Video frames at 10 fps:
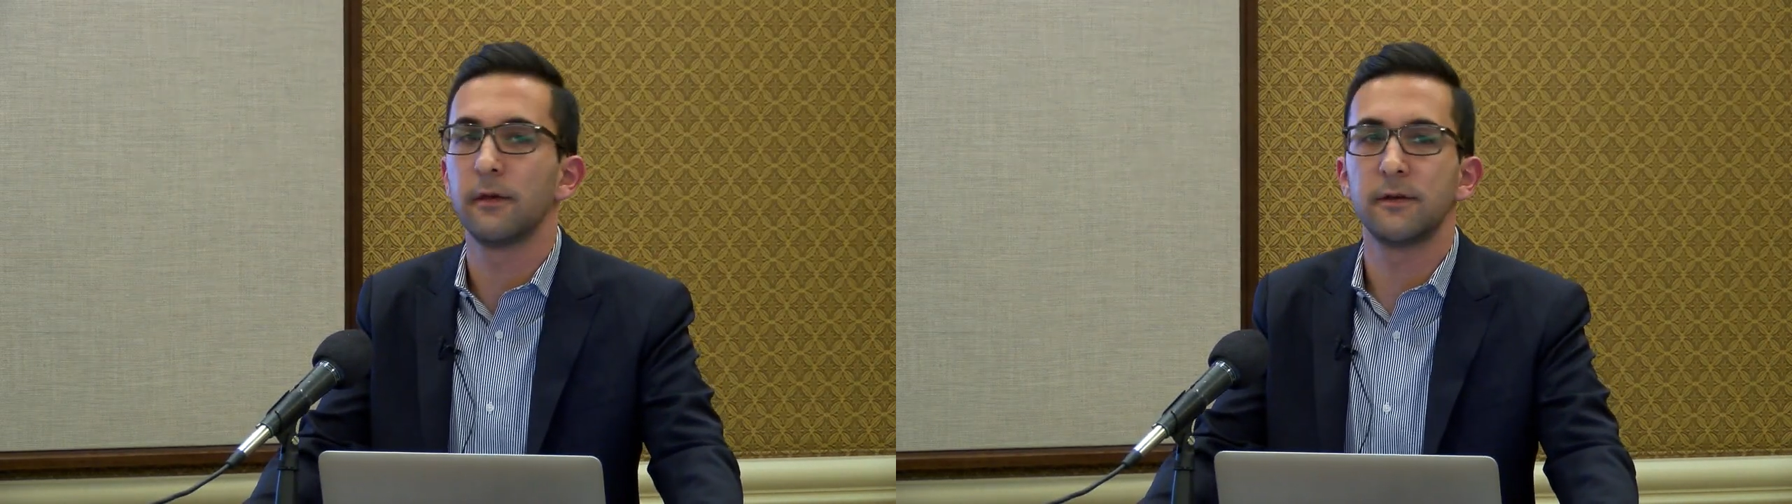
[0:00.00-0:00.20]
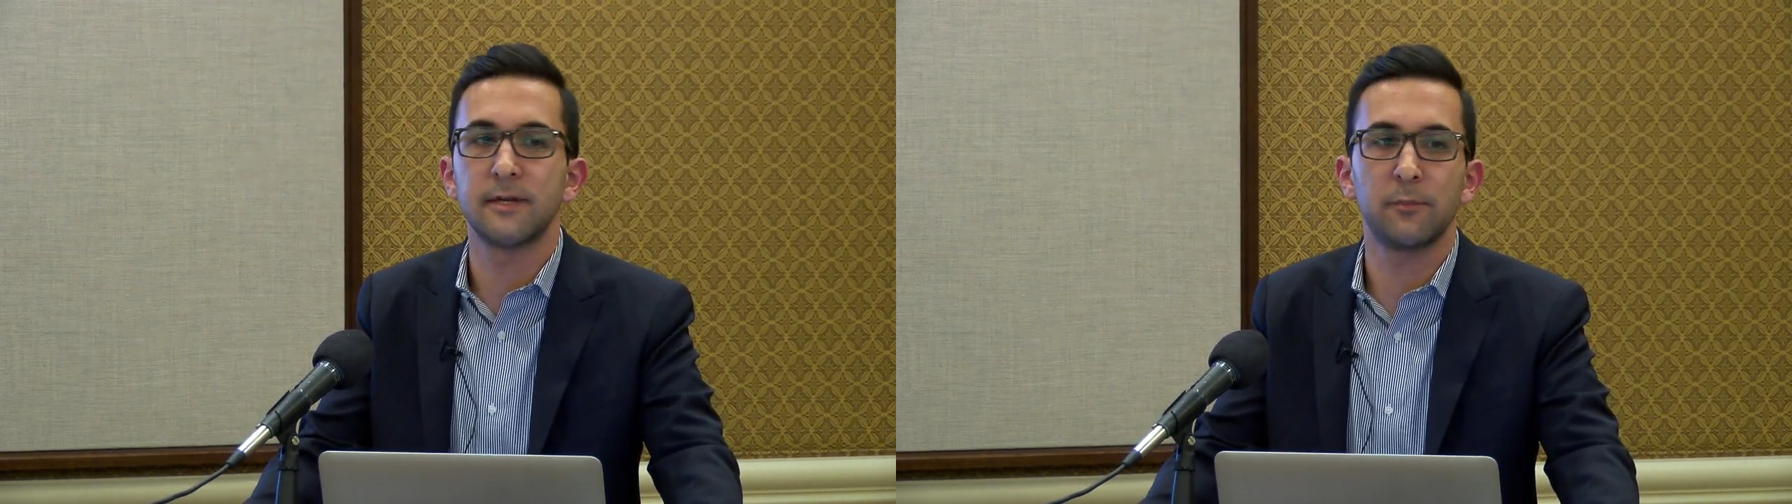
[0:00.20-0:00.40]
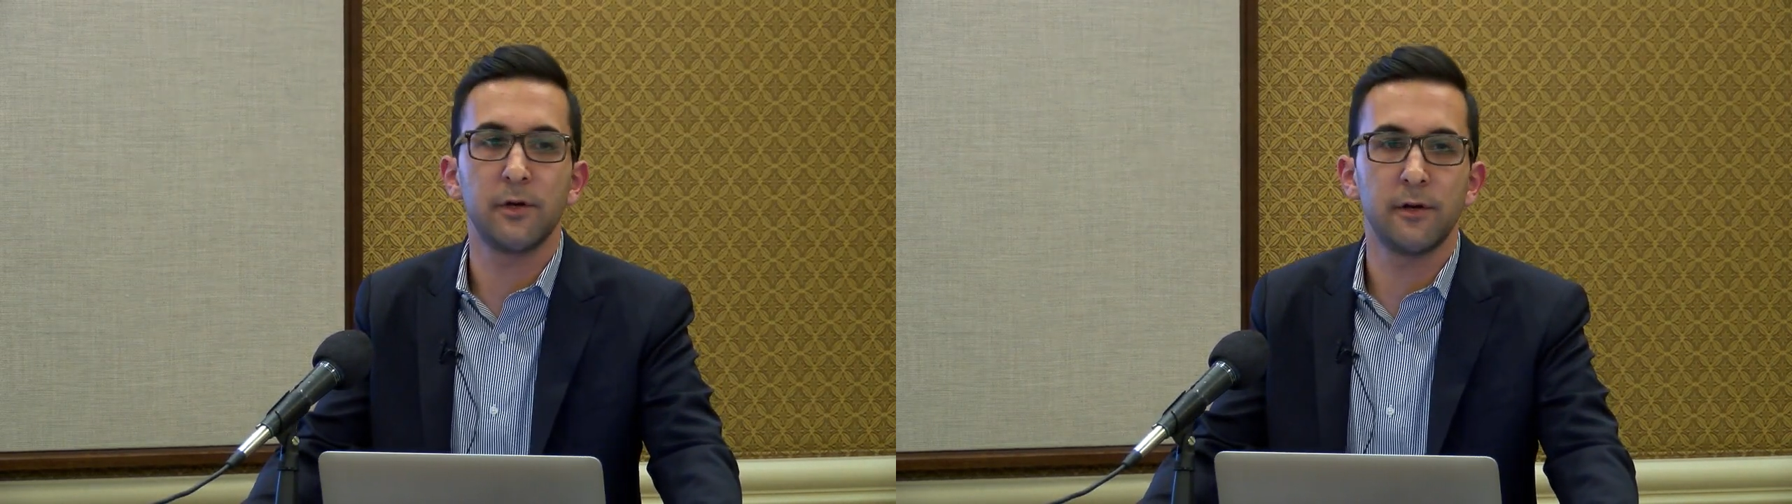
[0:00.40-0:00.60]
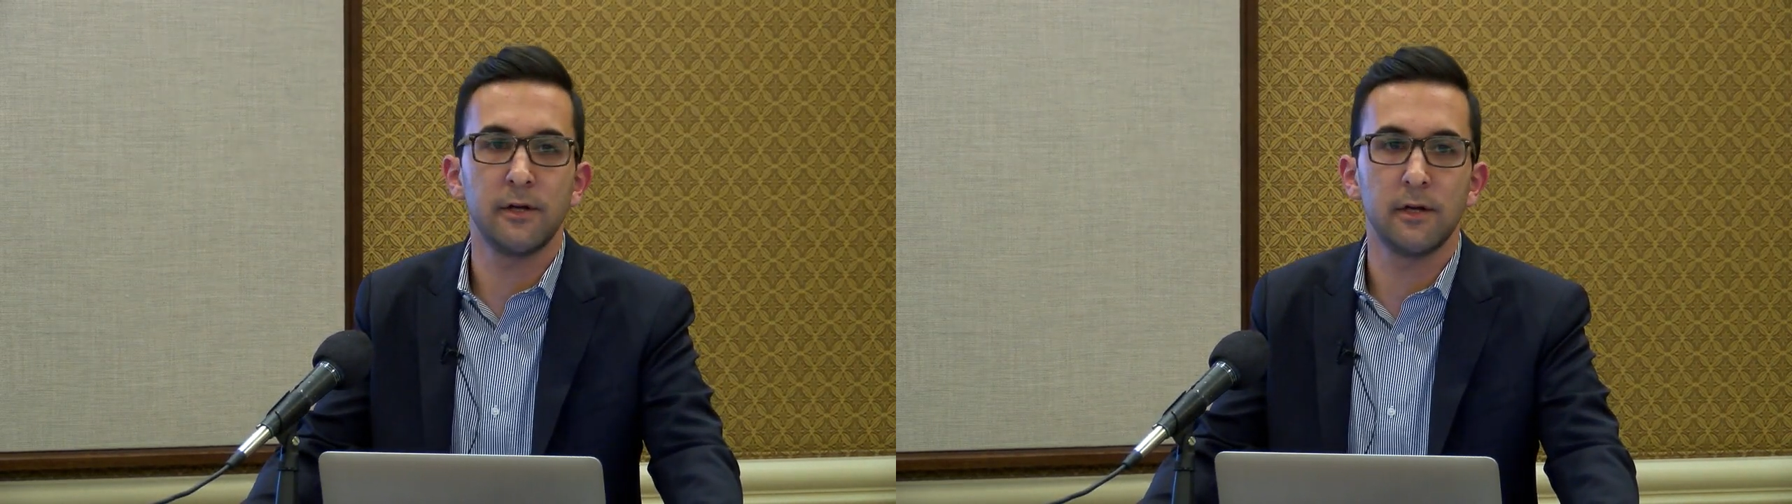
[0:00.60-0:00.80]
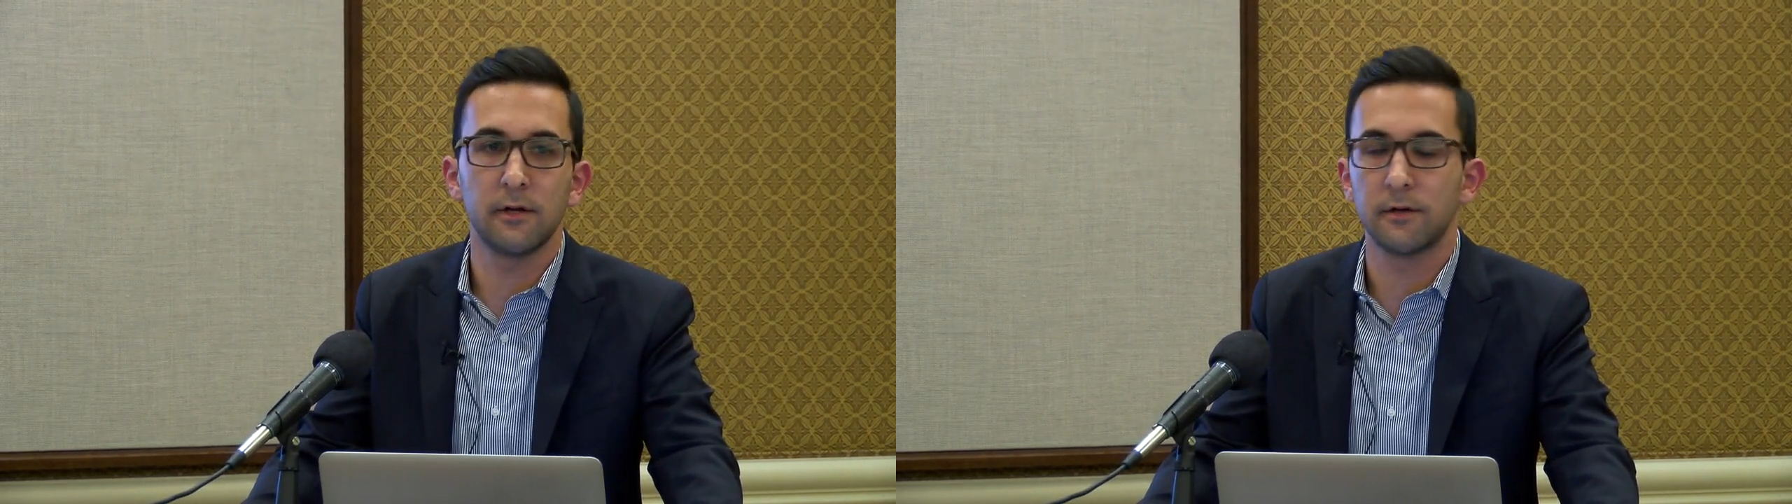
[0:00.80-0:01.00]
the
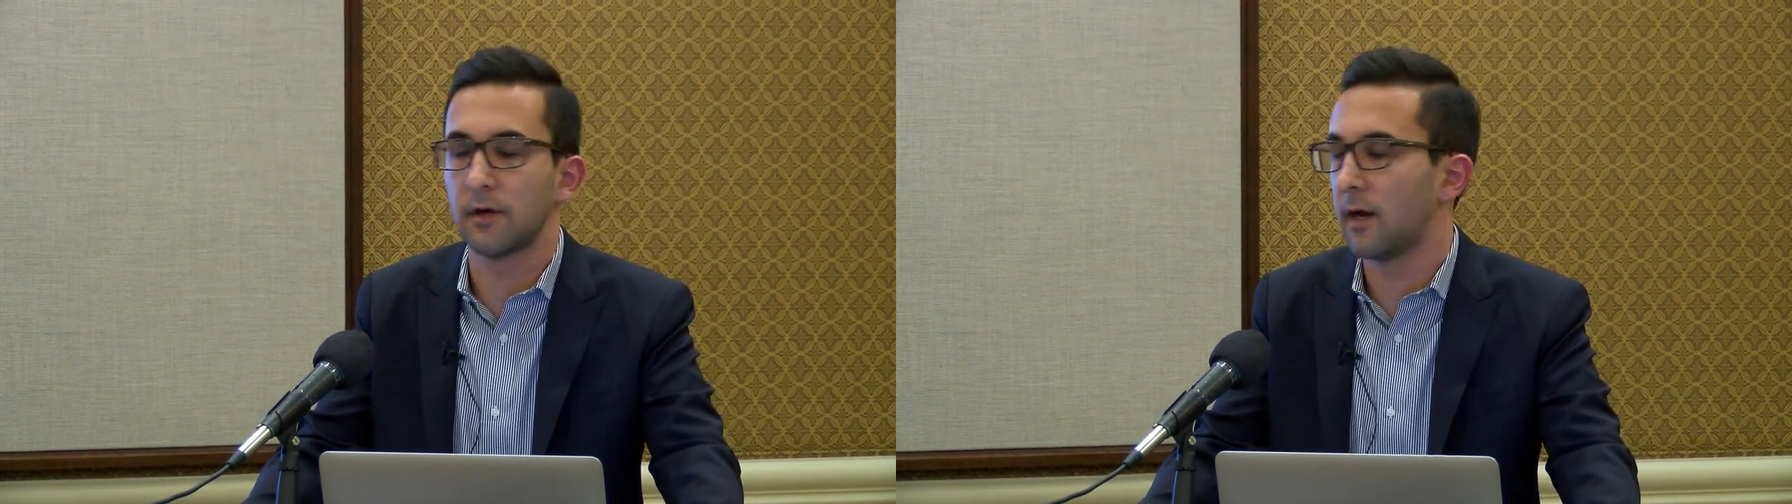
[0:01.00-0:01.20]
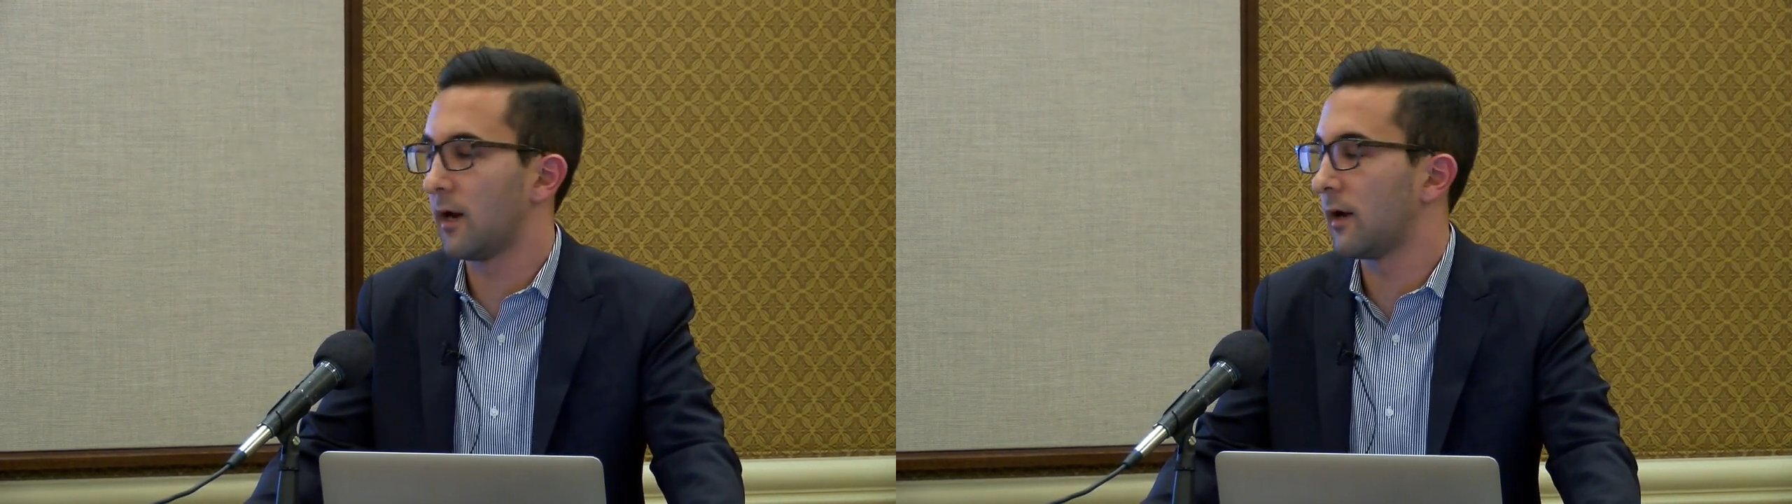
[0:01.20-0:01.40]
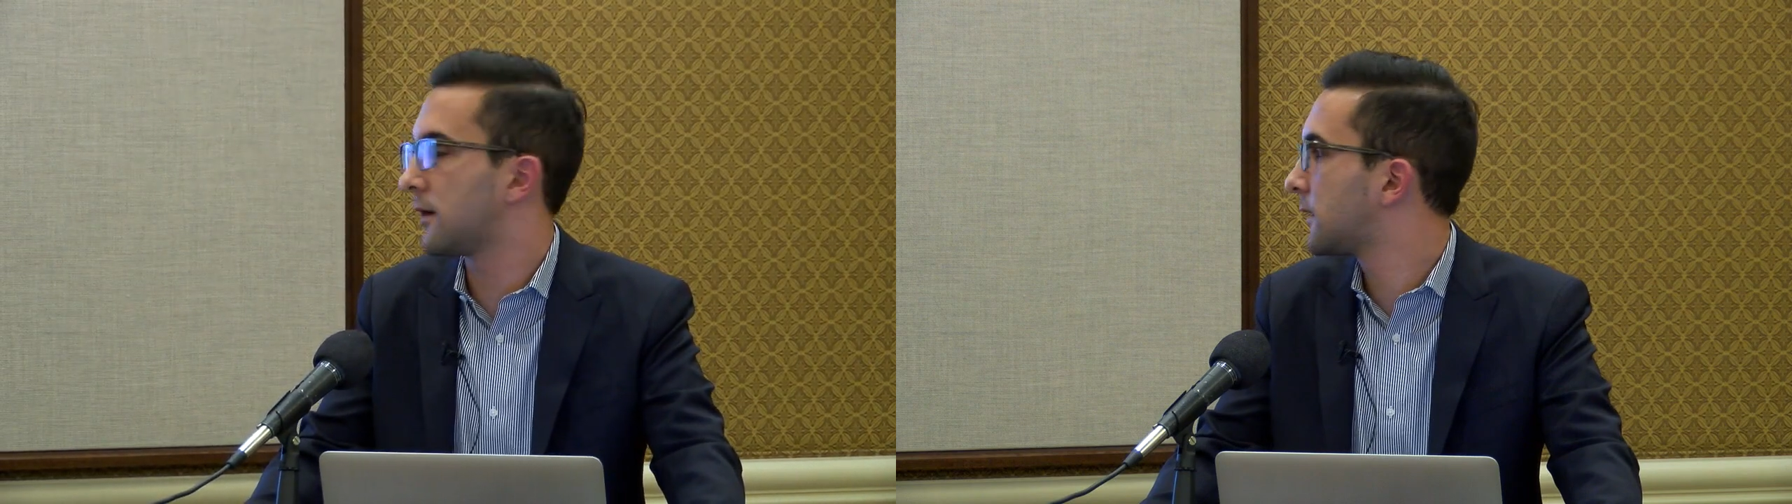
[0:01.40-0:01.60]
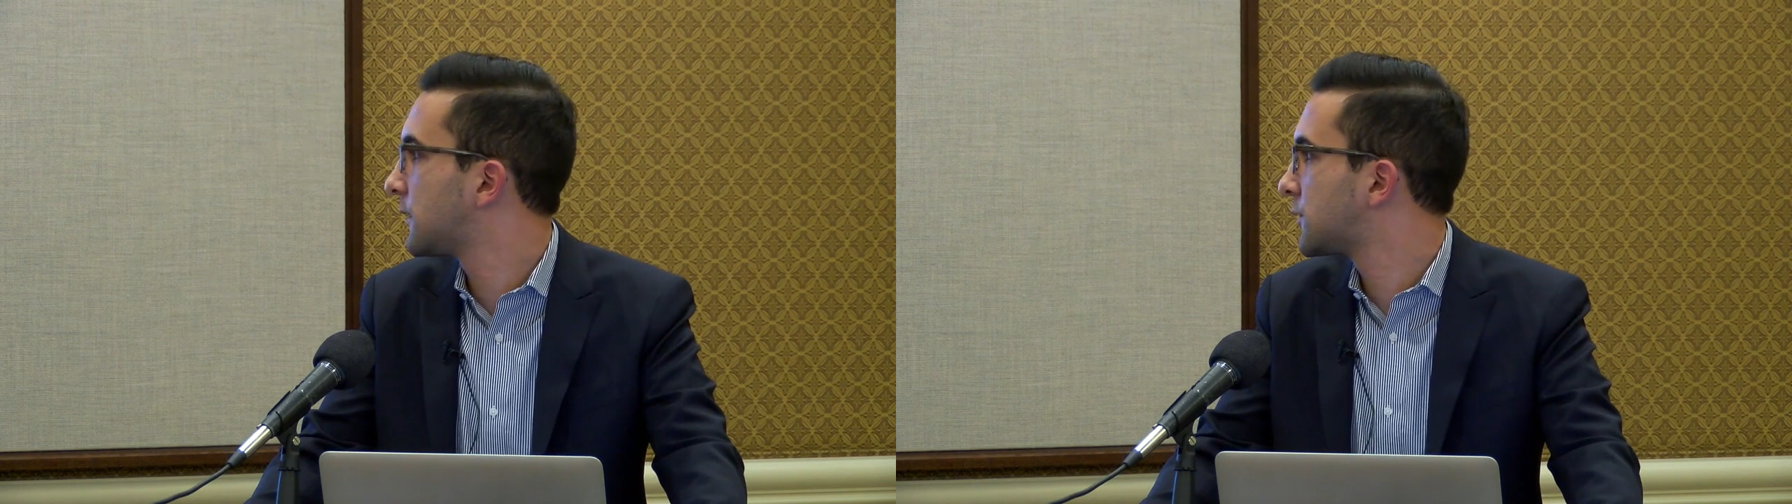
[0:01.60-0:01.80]
deputy uh,